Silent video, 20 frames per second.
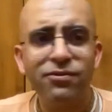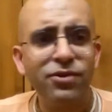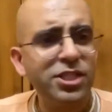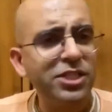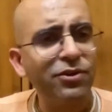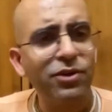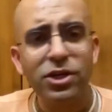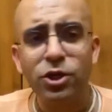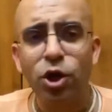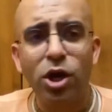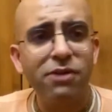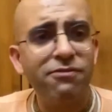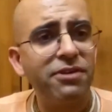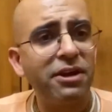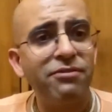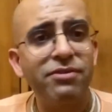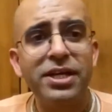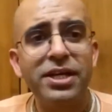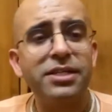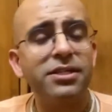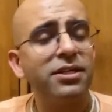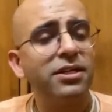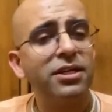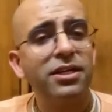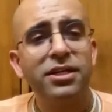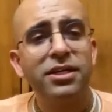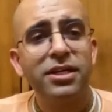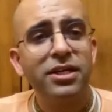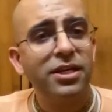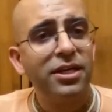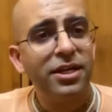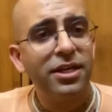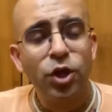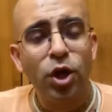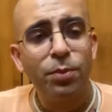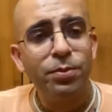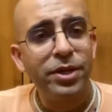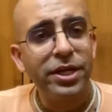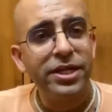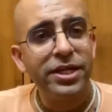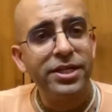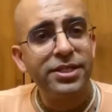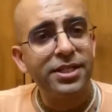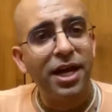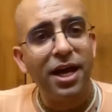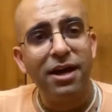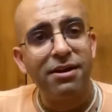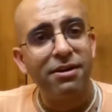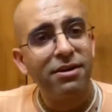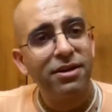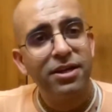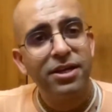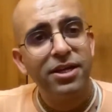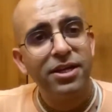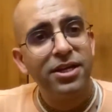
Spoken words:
whichever your favorite, your prayers are.